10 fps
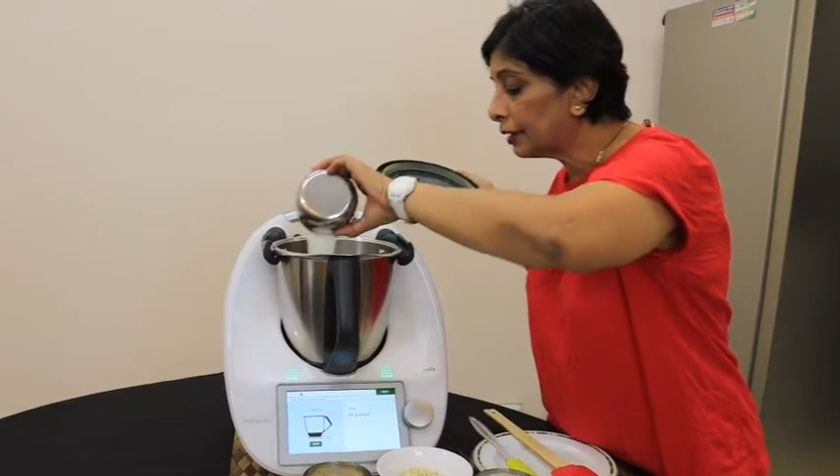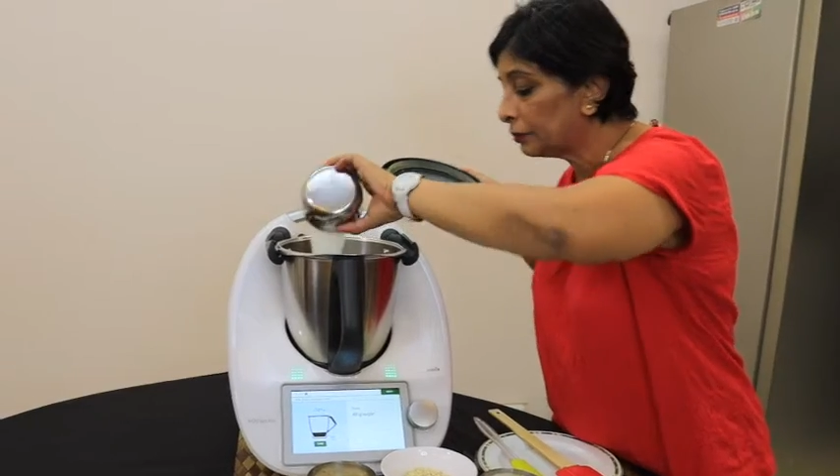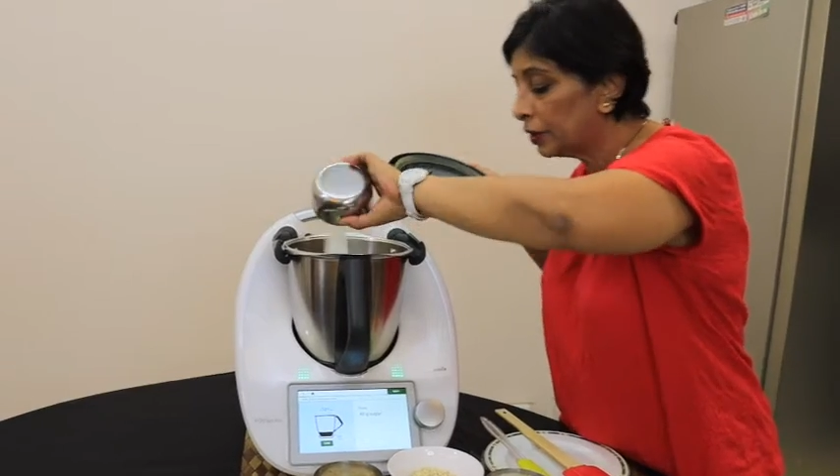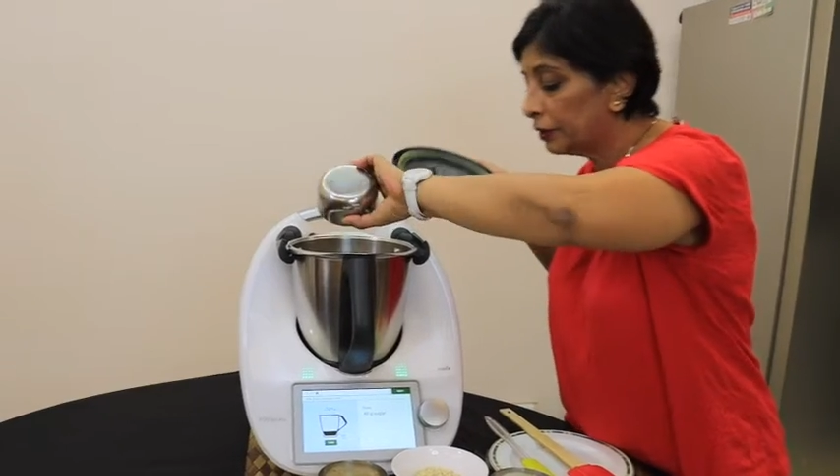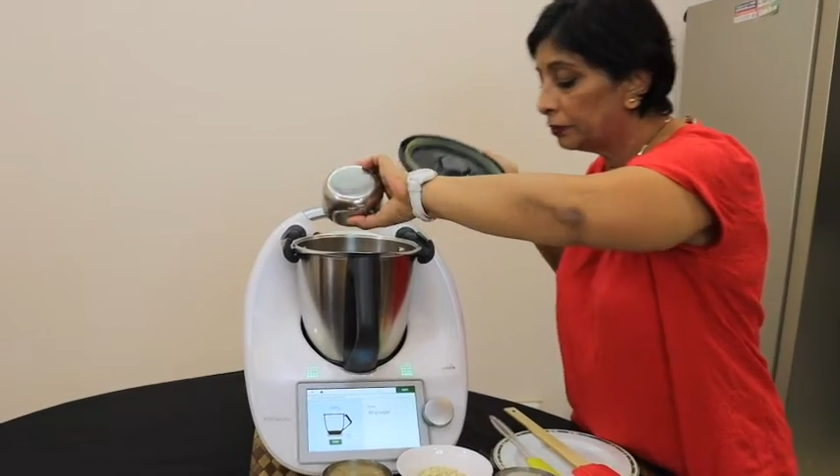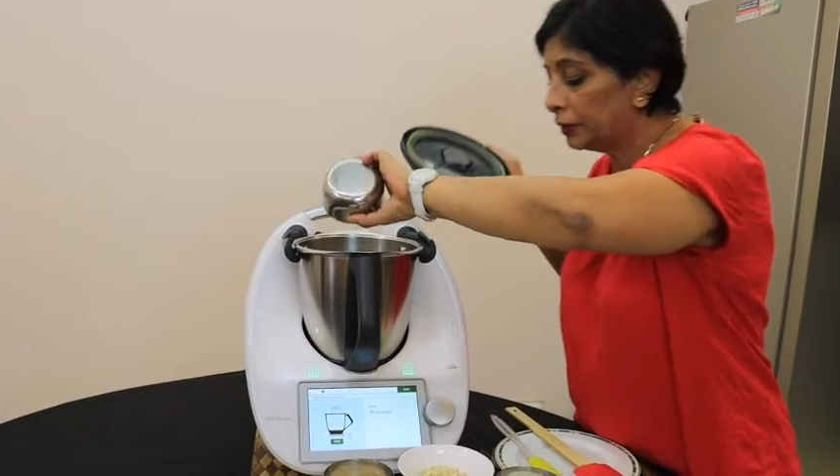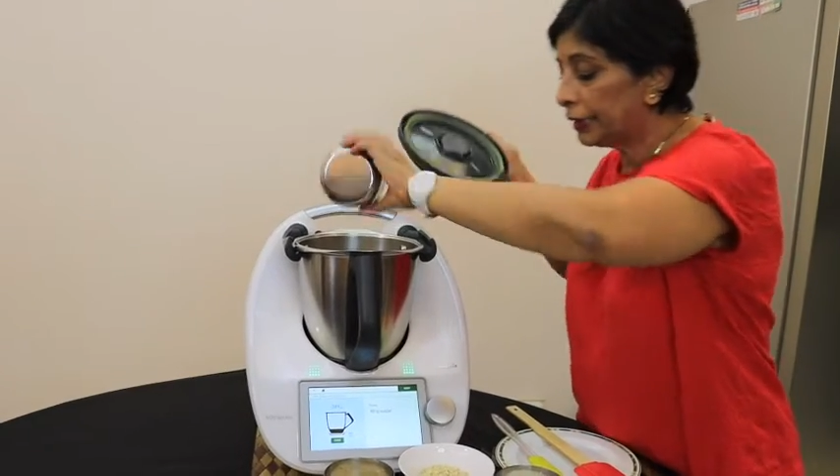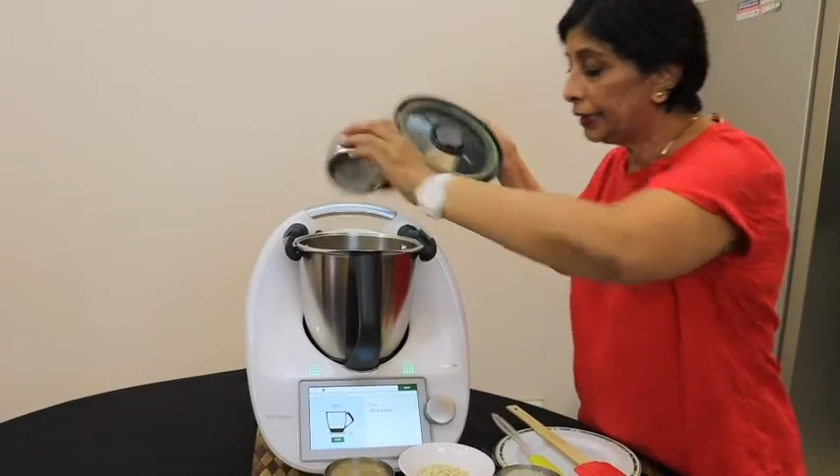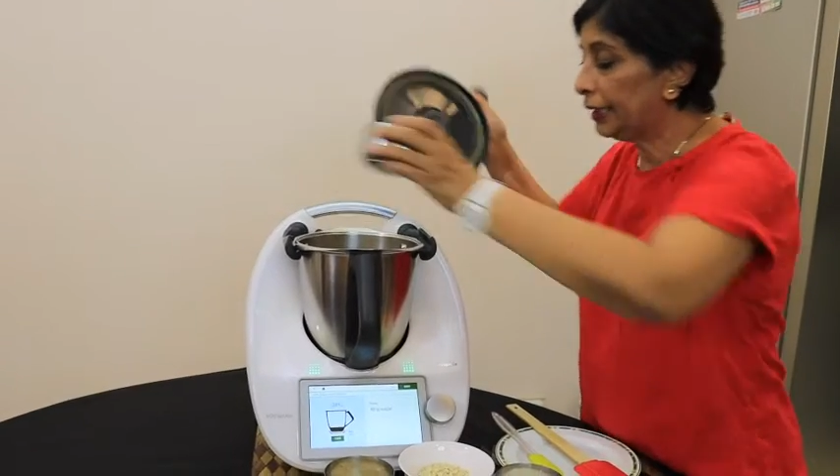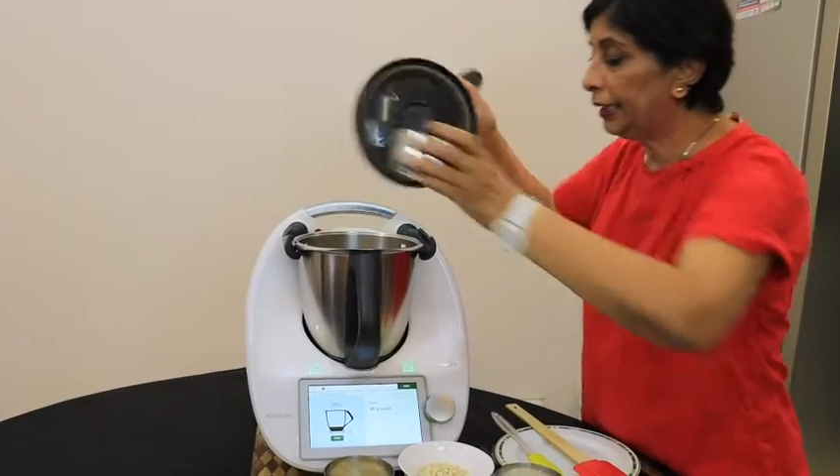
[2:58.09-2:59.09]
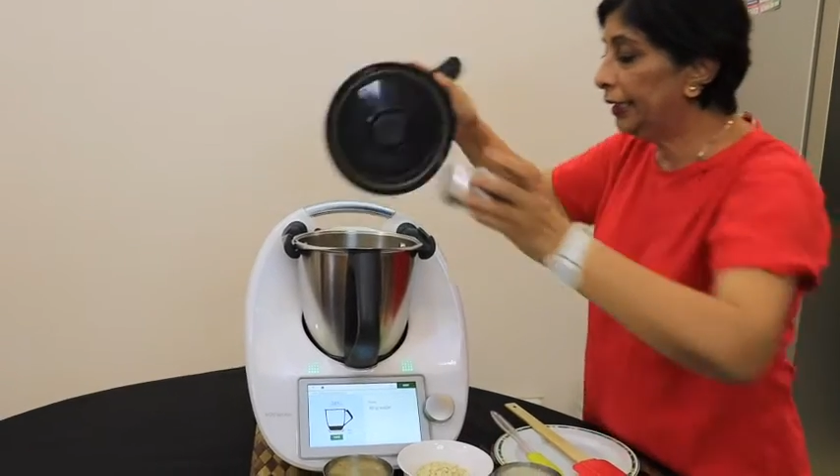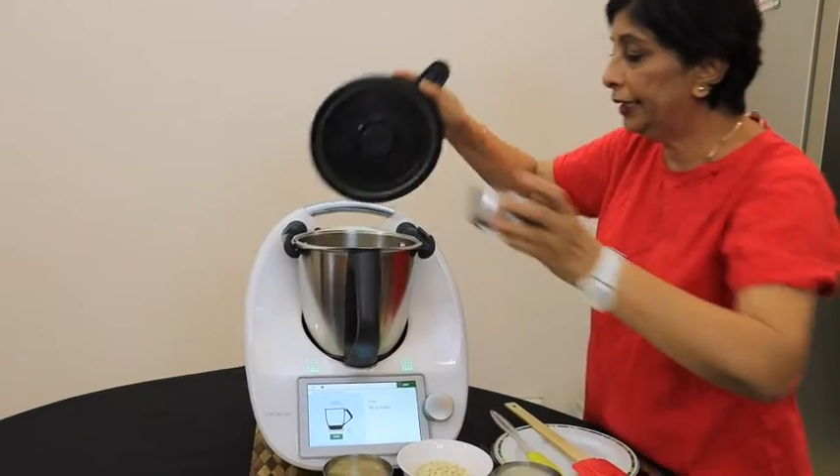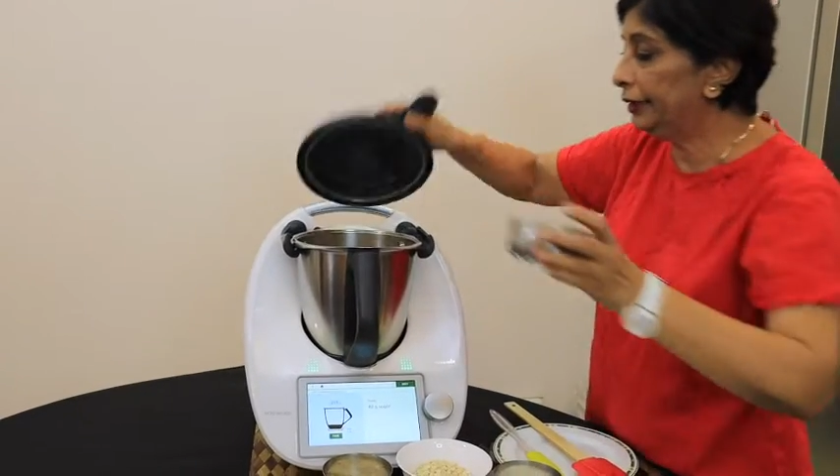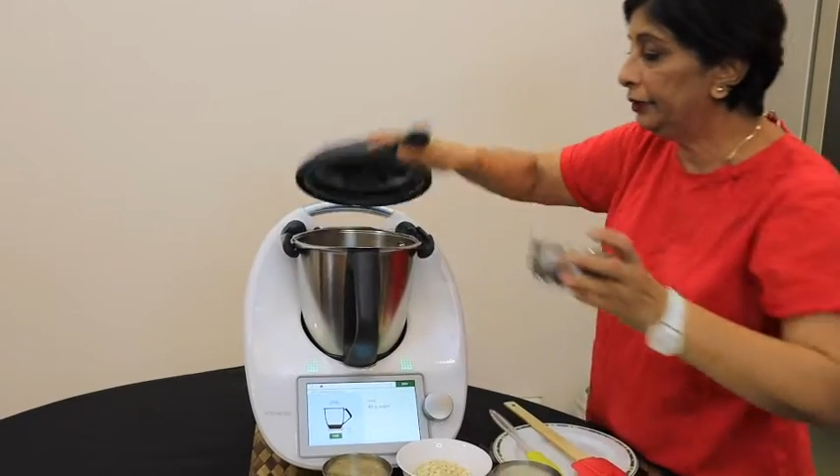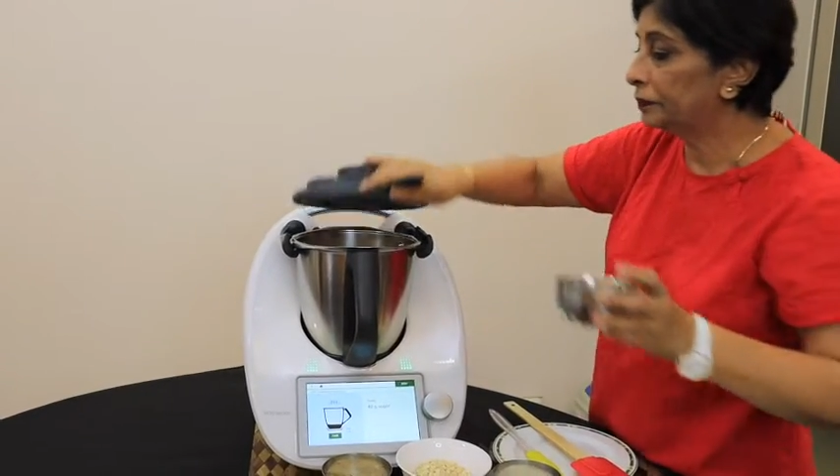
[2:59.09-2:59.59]
I'm going to put it
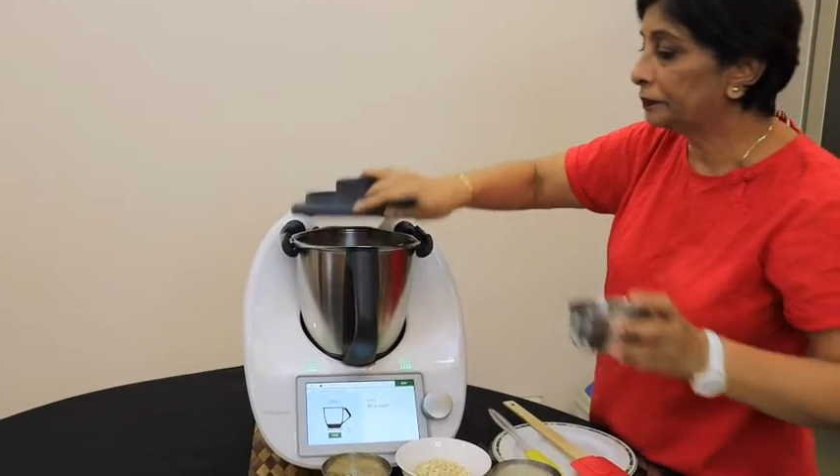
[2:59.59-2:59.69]
in